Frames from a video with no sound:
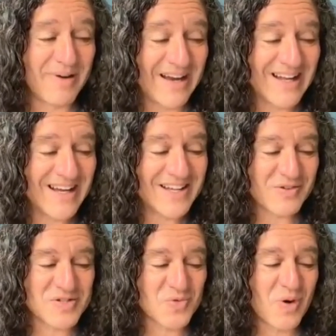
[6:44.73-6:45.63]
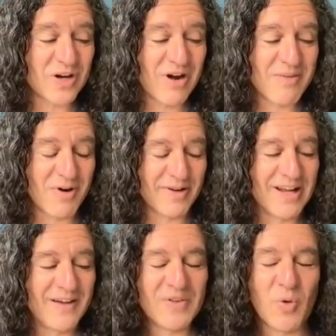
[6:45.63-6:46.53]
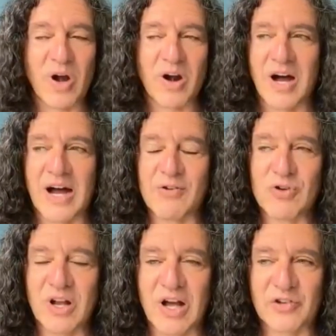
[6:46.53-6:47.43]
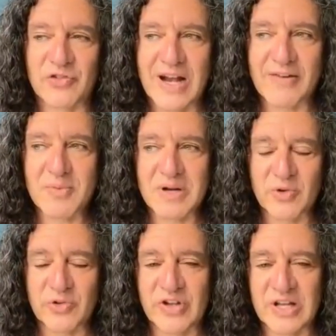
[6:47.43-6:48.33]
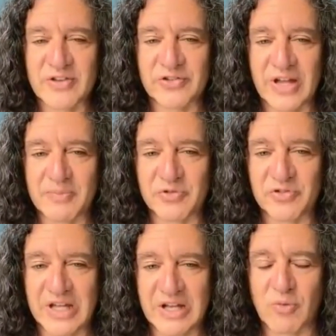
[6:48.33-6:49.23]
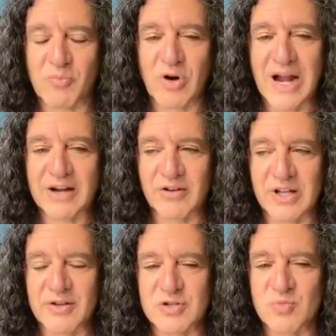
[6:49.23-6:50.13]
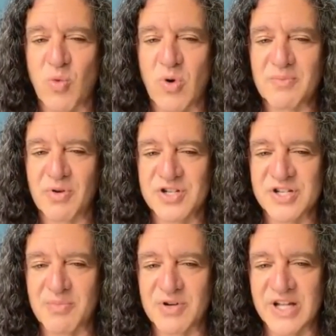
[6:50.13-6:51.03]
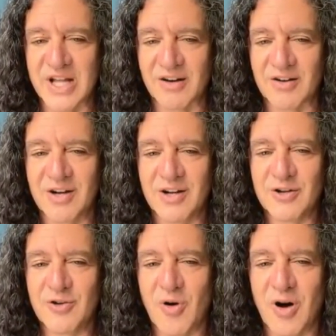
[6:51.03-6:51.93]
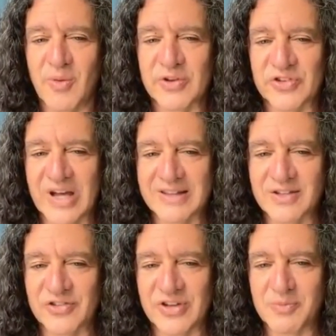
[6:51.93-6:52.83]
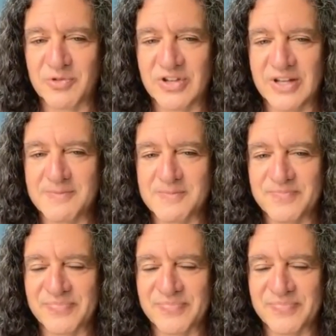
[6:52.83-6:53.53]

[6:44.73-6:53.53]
But there was this one great moment where I realized that everybody was sitting in the same seat, or more accurately, there was one person in particular who always sat in the same seat.